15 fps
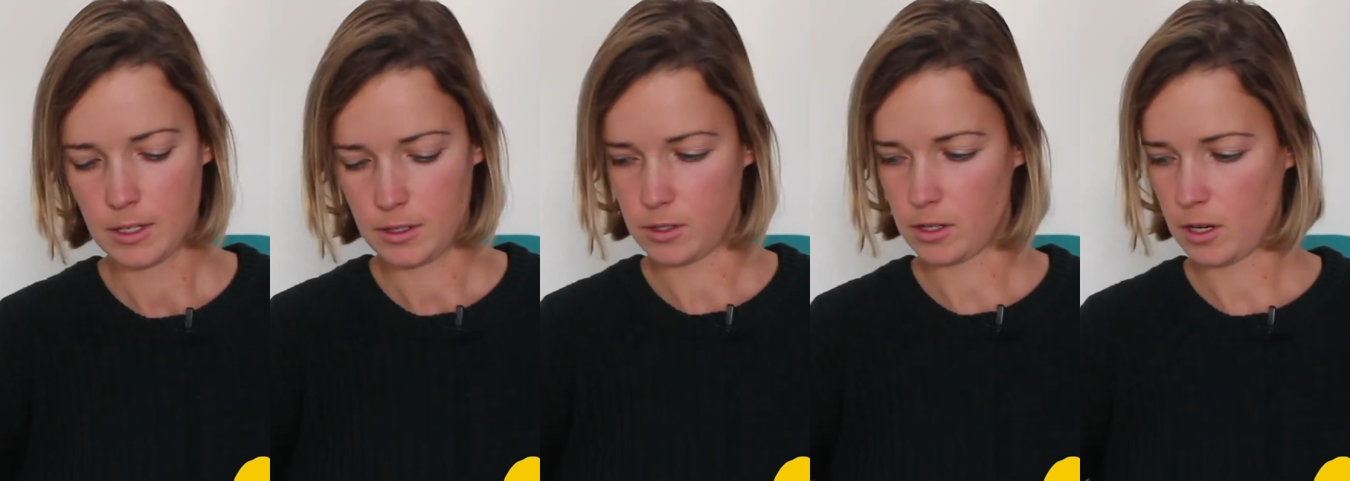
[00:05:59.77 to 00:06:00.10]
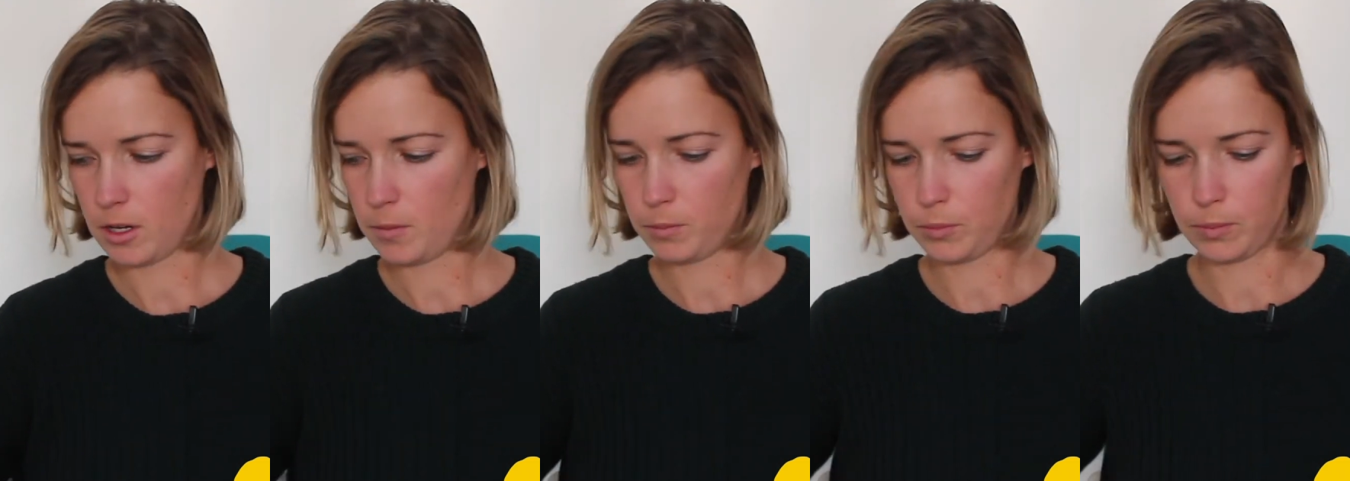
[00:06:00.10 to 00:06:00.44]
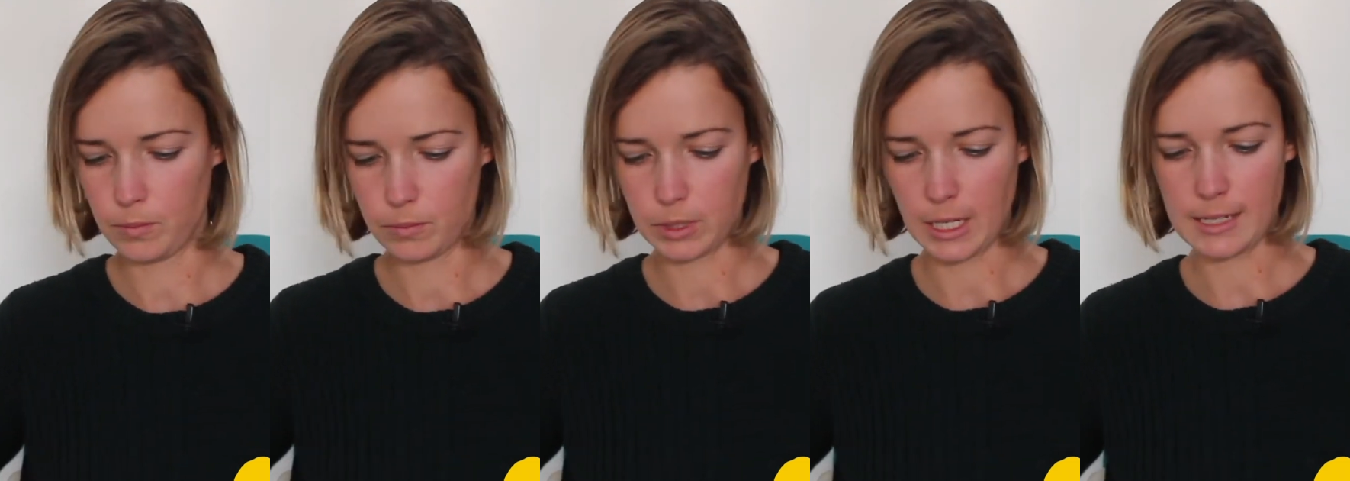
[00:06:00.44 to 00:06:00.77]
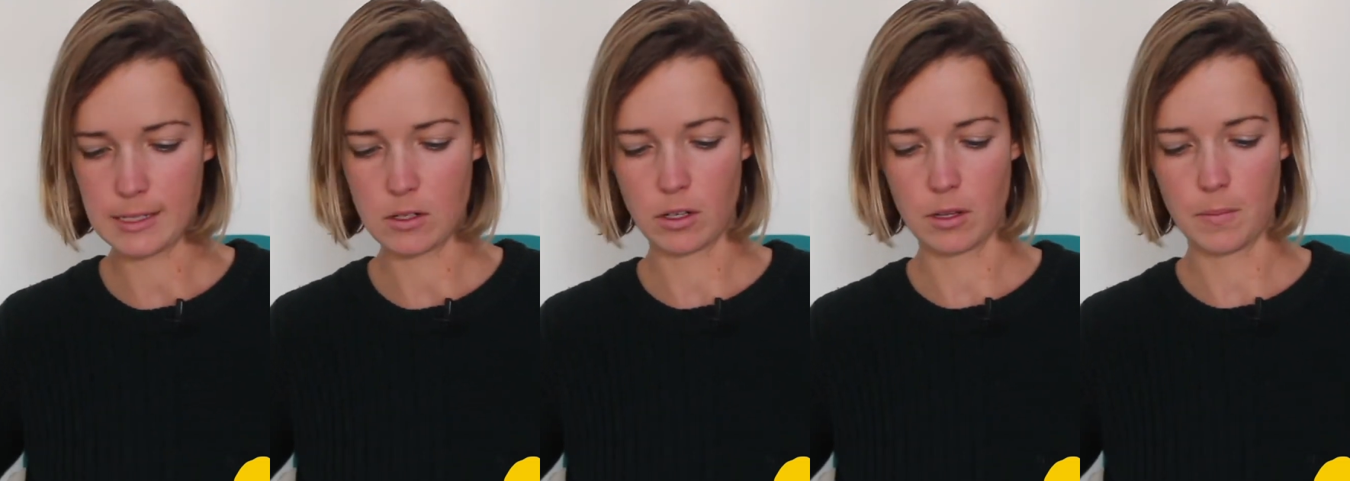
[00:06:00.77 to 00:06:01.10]
So
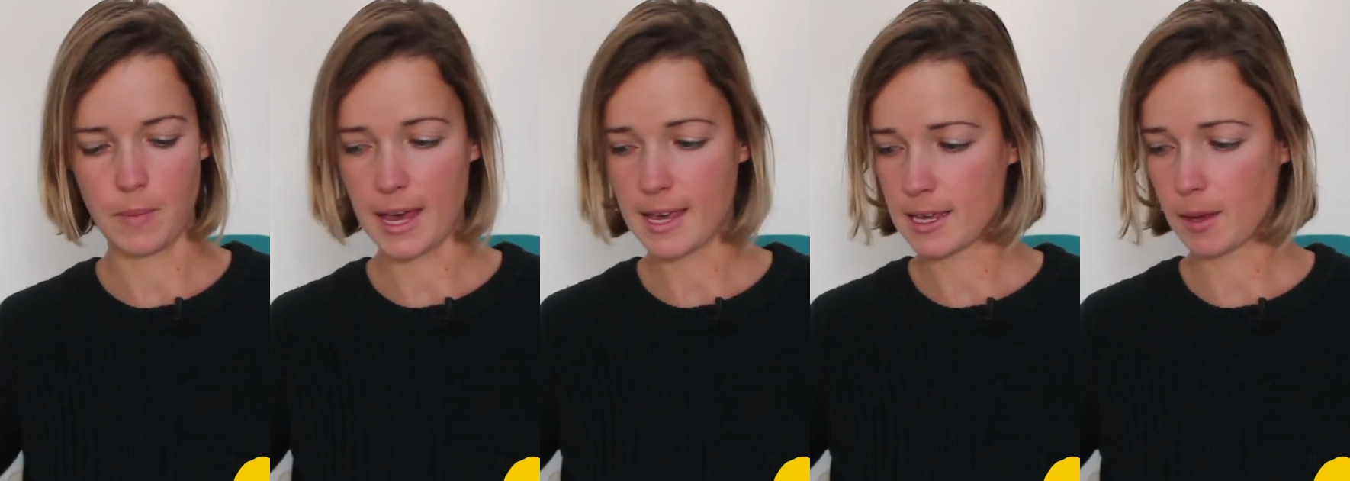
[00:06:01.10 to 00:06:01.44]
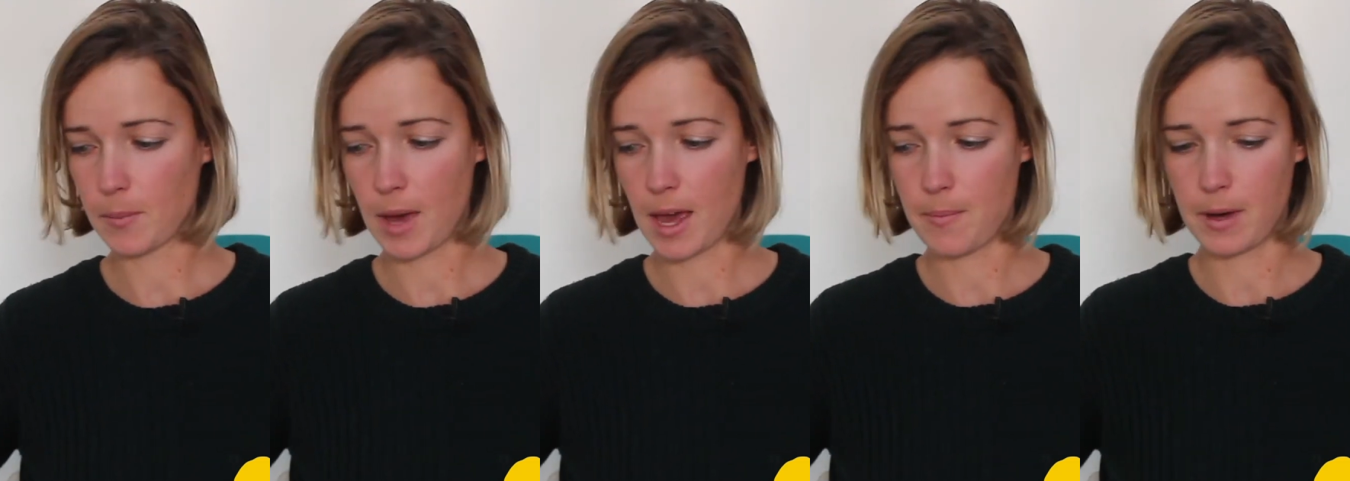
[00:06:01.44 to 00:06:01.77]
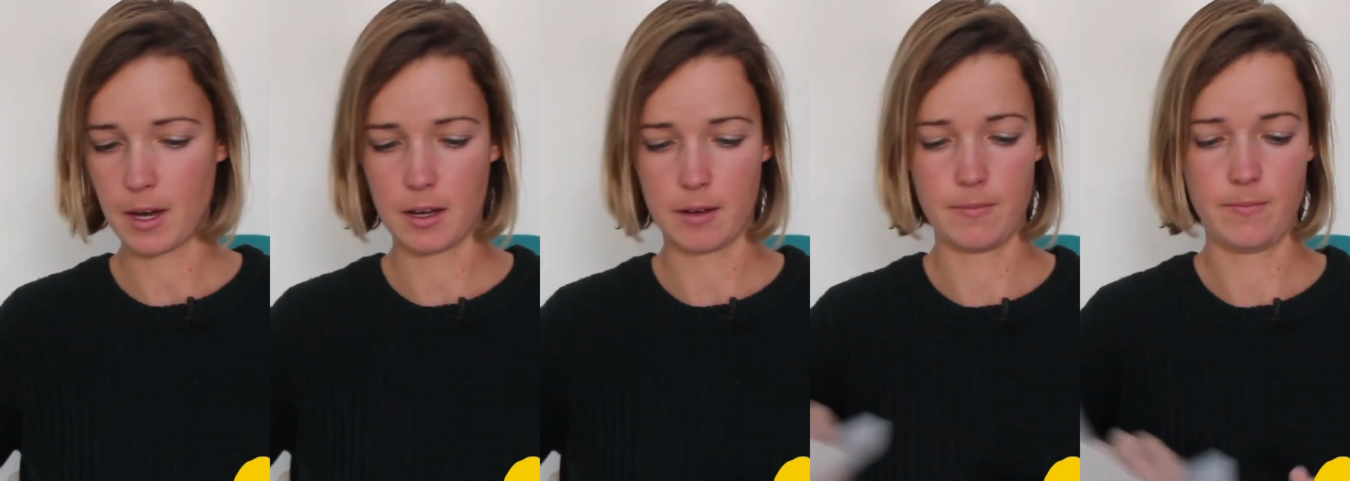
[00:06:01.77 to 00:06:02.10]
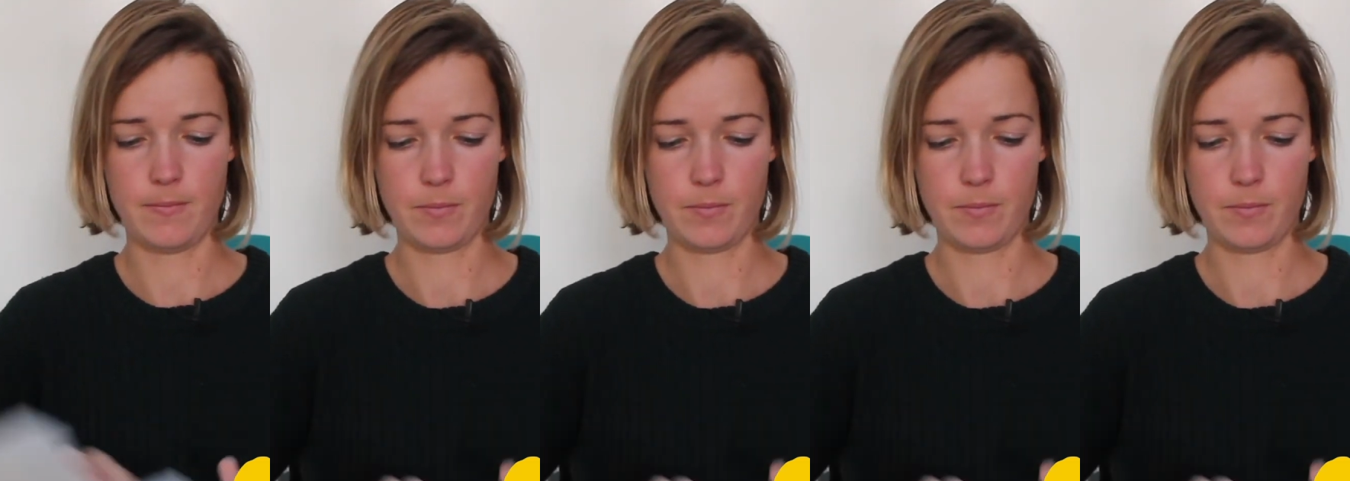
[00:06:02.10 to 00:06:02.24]
place it on the baking paper,